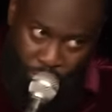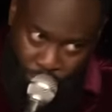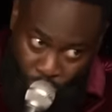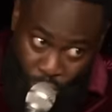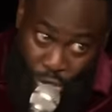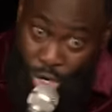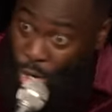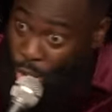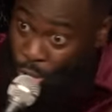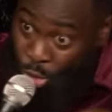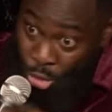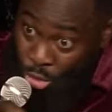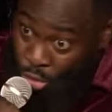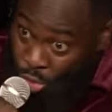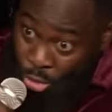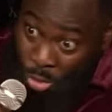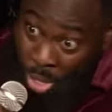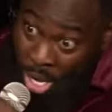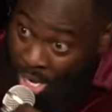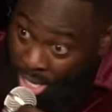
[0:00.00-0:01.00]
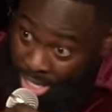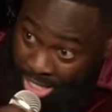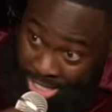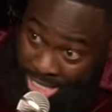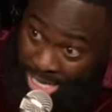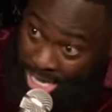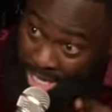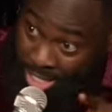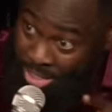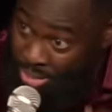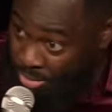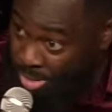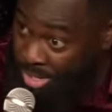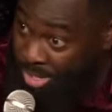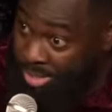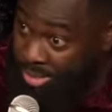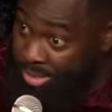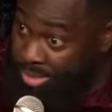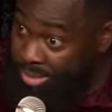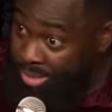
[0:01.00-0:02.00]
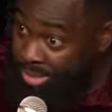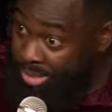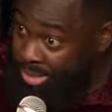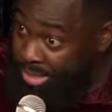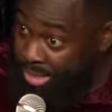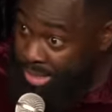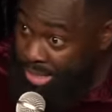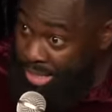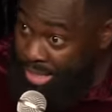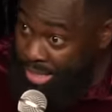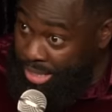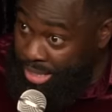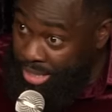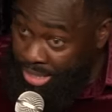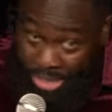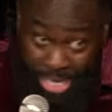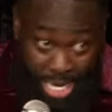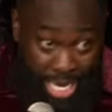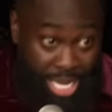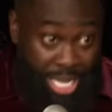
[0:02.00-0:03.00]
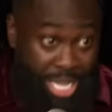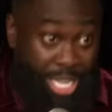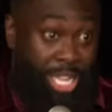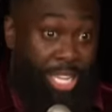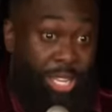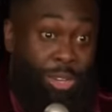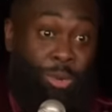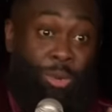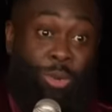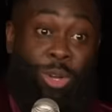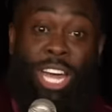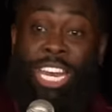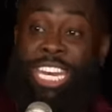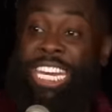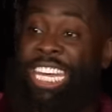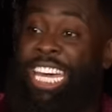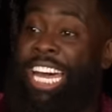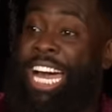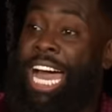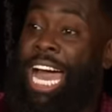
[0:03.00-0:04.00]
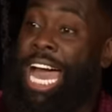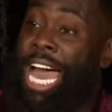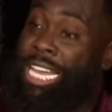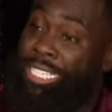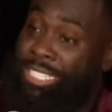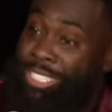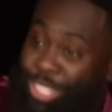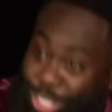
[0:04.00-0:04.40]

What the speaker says: You know who you are in here as well. Yeah? Anita has